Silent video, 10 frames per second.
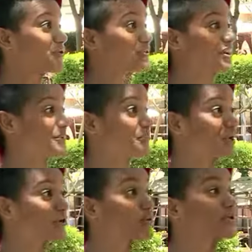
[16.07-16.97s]
You're with a
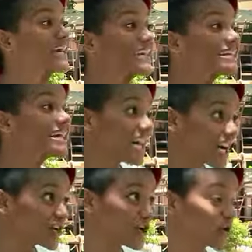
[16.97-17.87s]
company called
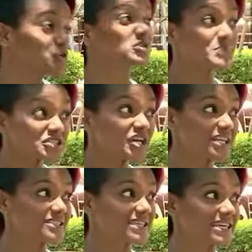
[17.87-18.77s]
Kinkayo, and your
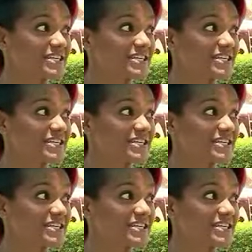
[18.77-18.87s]
speciality